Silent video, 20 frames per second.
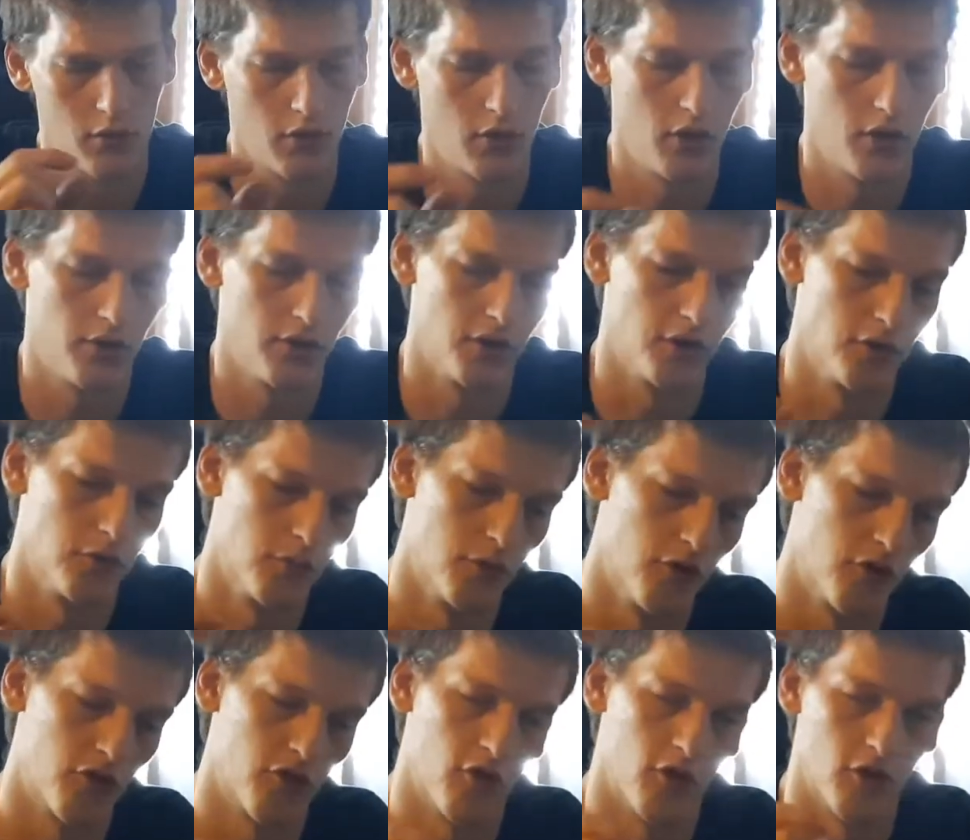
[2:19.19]
and then you
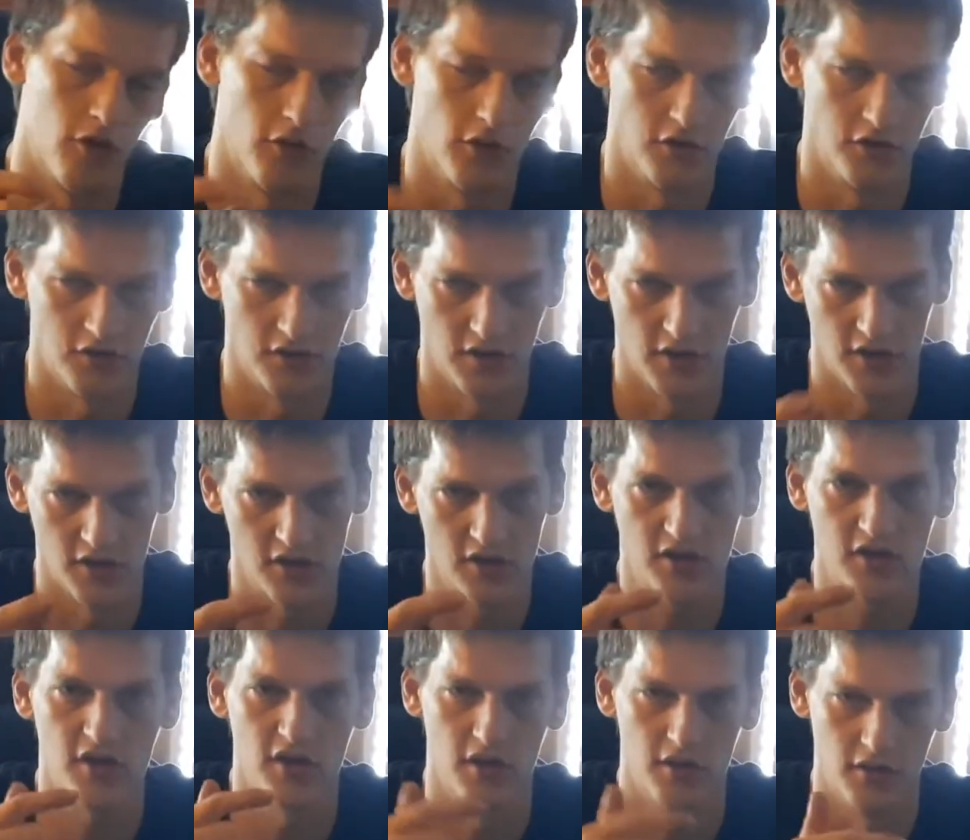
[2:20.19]
insert these discs
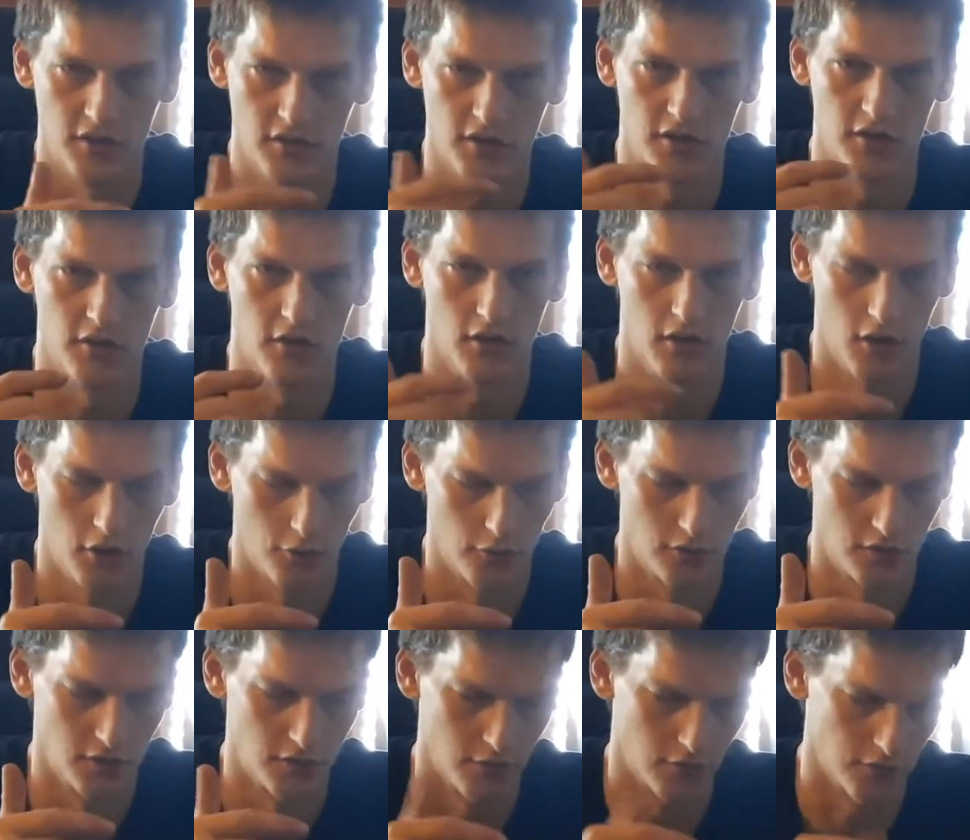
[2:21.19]
into the
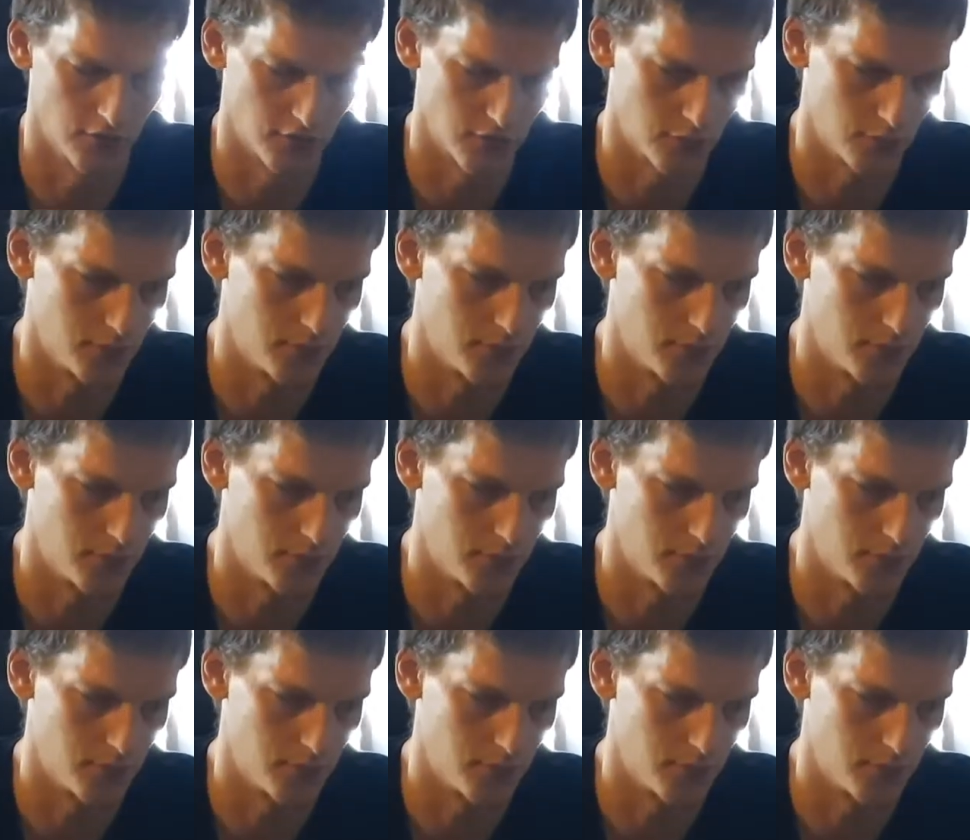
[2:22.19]
loading nozzle,